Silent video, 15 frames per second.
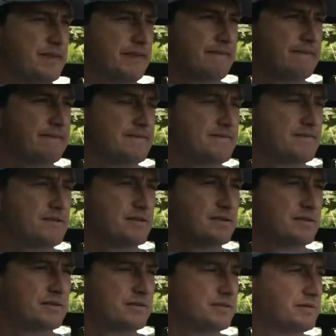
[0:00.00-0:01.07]
the other day, that your
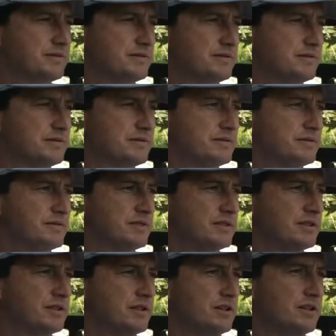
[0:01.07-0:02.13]
background's chemical
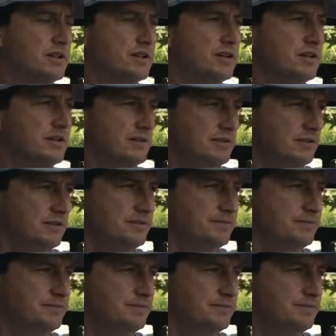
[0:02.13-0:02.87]
engineering, or, or chemical...